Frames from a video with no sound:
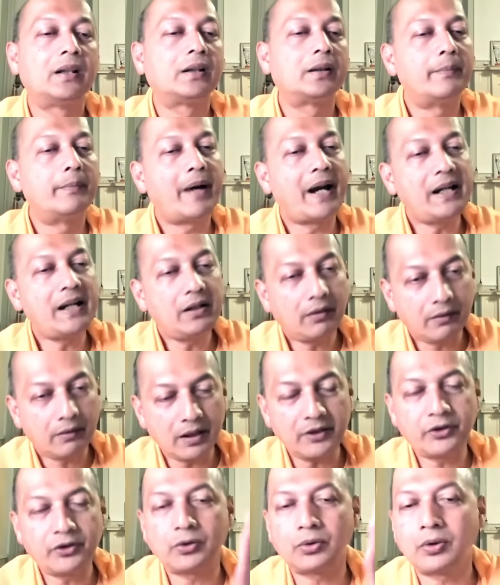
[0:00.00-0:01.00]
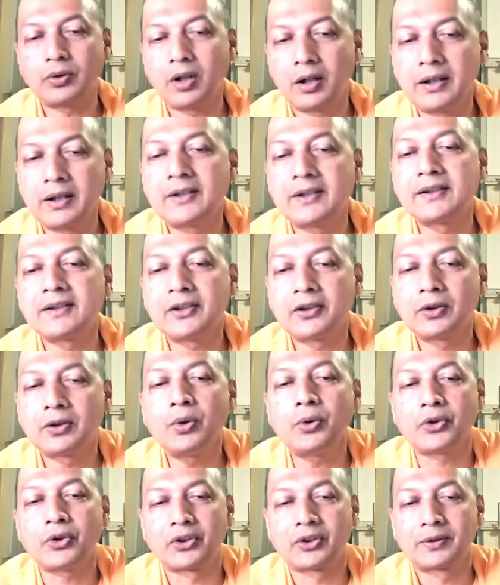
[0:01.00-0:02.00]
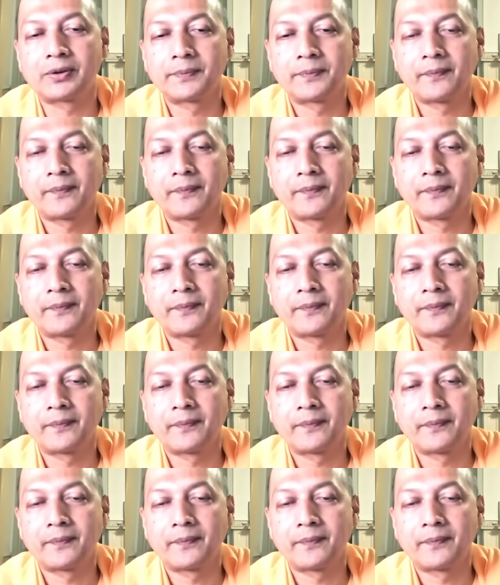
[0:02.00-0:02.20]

the mind runs to God. It's the source